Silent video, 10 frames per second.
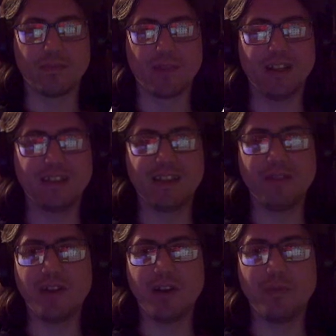I
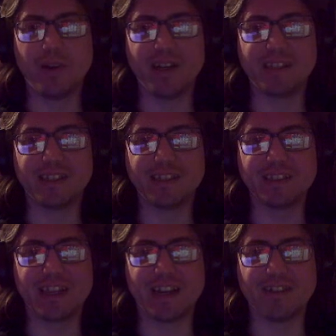don't know why it
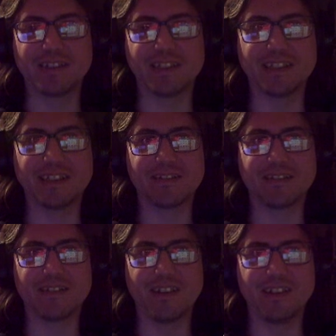doesn't count as
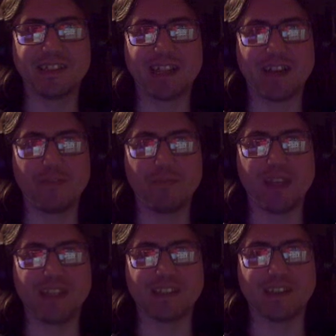us having
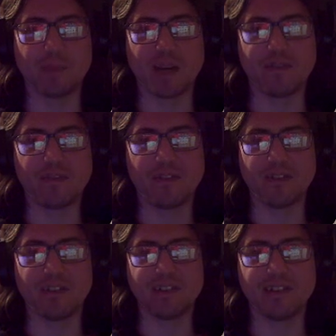beaten the Mad
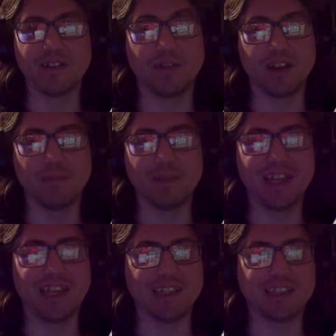Forest or
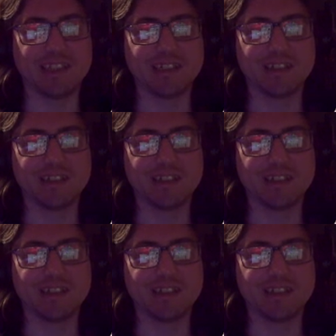Ilmalees.